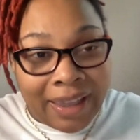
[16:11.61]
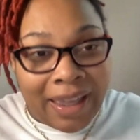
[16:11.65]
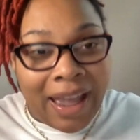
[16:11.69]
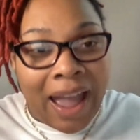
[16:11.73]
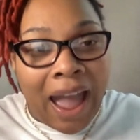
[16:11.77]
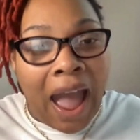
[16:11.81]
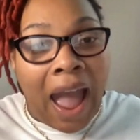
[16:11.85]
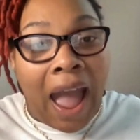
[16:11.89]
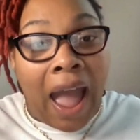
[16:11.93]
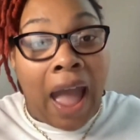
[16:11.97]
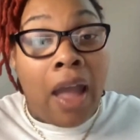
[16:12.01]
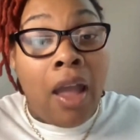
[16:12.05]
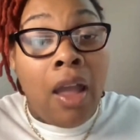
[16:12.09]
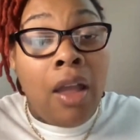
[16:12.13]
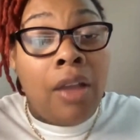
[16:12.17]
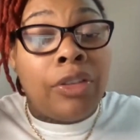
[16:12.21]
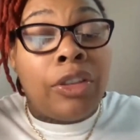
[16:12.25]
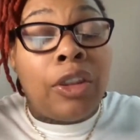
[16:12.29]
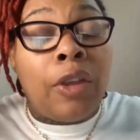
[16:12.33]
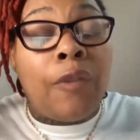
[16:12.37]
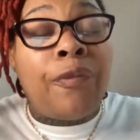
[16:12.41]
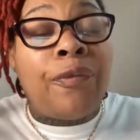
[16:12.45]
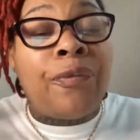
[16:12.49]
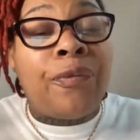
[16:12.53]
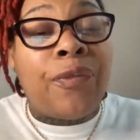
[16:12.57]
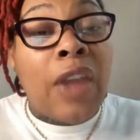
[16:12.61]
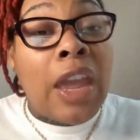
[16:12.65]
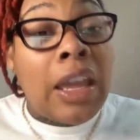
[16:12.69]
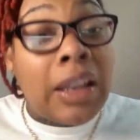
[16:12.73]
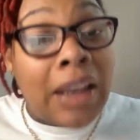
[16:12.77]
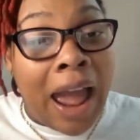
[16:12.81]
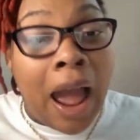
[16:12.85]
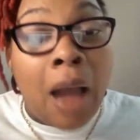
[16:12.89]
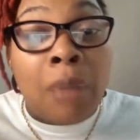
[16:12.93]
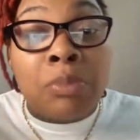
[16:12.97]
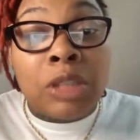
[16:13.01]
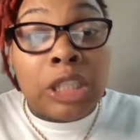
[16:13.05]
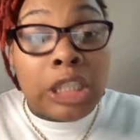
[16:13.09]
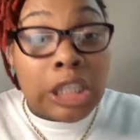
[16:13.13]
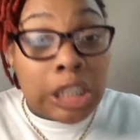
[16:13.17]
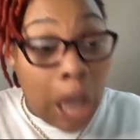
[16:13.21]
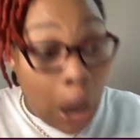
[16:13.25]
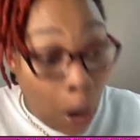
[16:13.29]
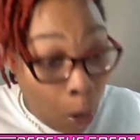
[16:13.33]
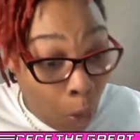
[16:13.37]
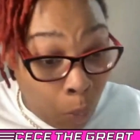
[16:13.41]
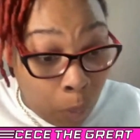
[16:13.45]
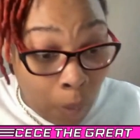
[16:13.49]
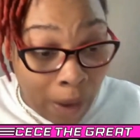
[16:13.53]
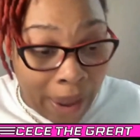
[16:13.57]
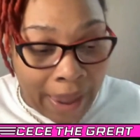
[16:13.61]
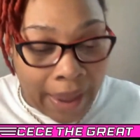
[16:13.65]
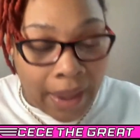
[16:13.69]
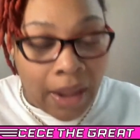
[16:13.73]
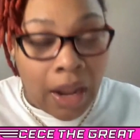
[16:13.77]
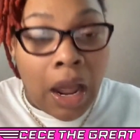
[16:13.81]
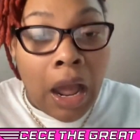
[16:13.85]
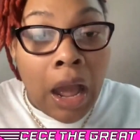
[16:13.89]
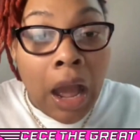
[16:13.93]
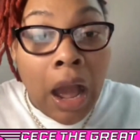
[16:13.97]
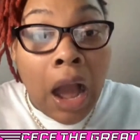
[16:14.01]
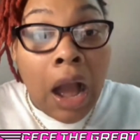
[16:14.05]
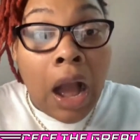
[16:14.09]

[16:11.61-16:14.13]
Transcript: God. The feel, I'm so wet.